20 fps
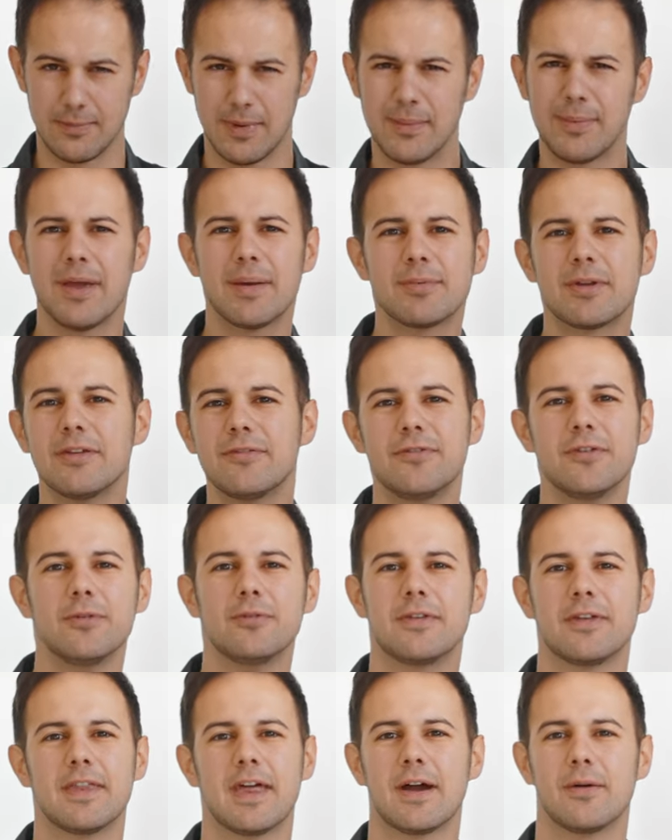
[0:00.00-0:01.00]
Maybe I'm
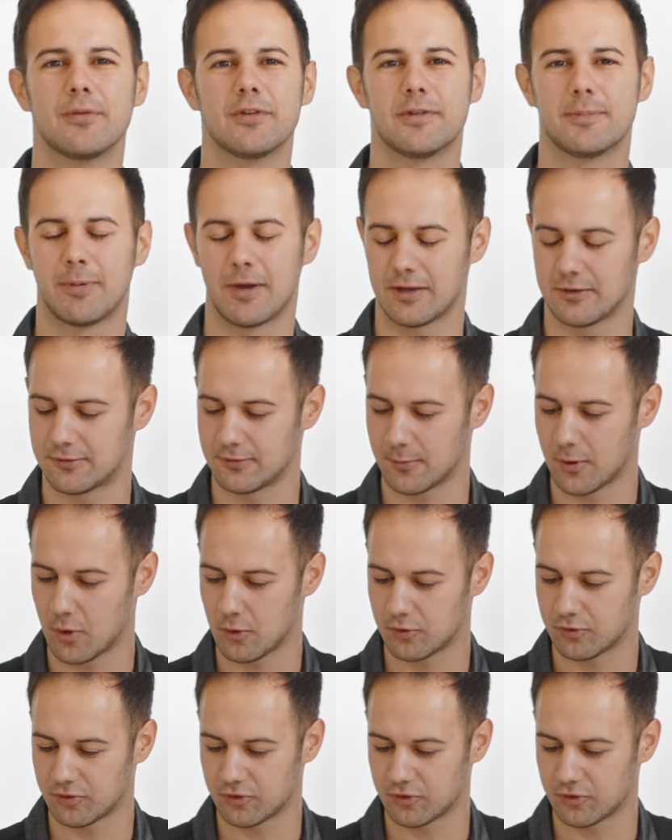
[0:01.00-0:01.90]
confusing that with spice from oak,